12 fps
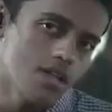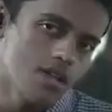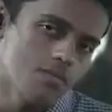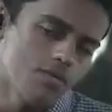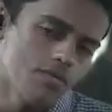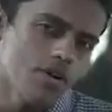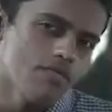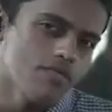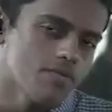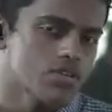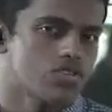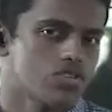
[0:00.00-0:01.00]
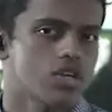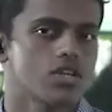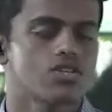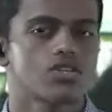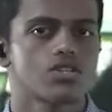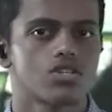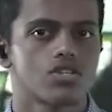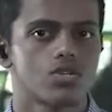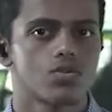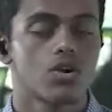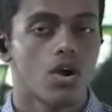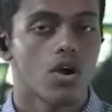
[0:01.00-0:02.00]
moving on from exchanges
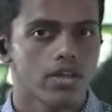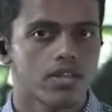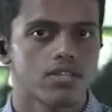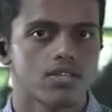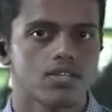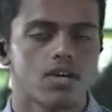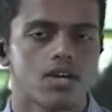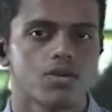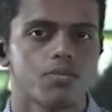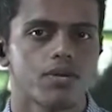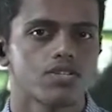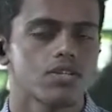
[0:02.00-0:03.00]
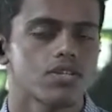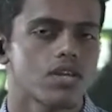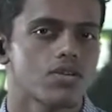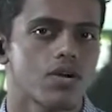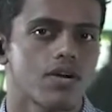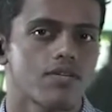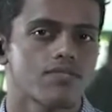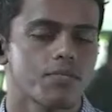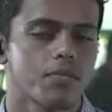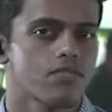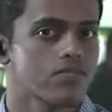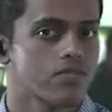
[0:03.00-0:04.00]
to coins, you mentioned that you have
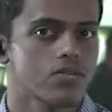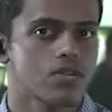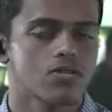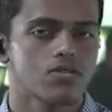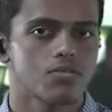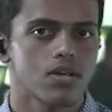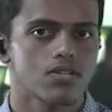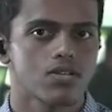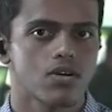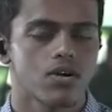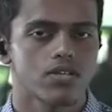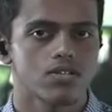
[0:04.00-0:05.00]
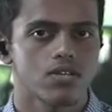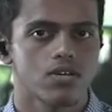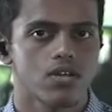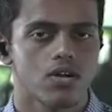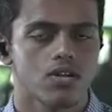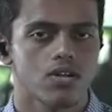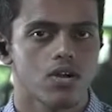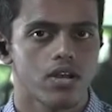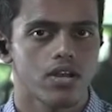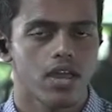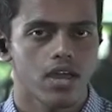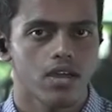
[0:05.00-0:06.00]
about 4,000 plus coins on
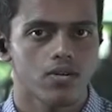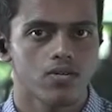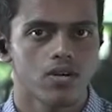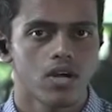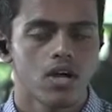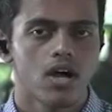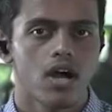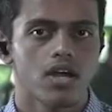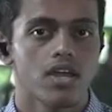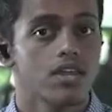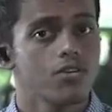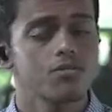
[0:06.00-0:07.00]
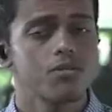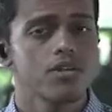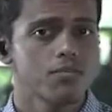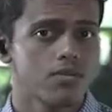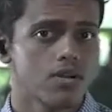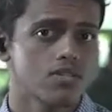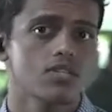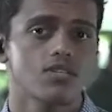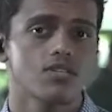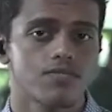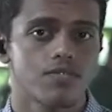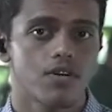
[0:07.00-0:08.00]
CoinGecko. Can you explain the process
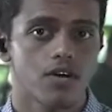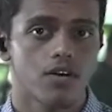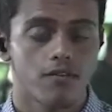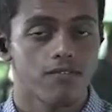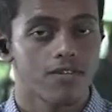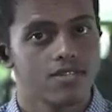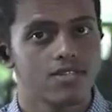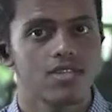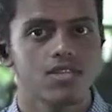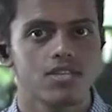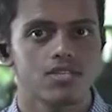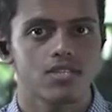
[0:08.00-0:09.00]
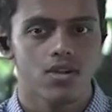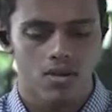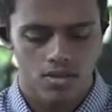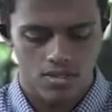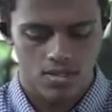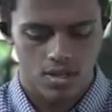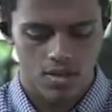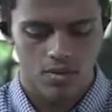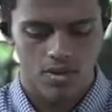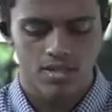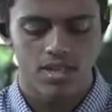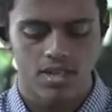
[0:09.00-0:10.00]
of listing these coins?
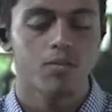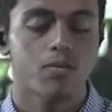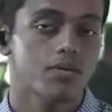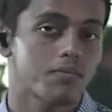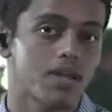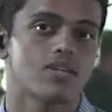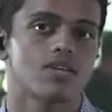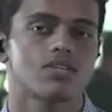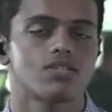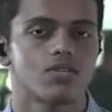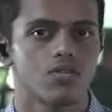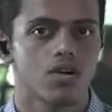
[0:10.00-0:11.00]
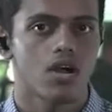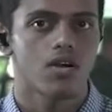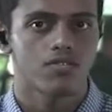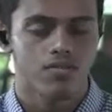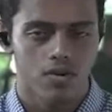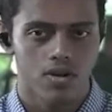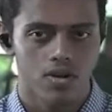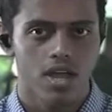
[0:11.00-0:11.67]
What metrics do you look out for,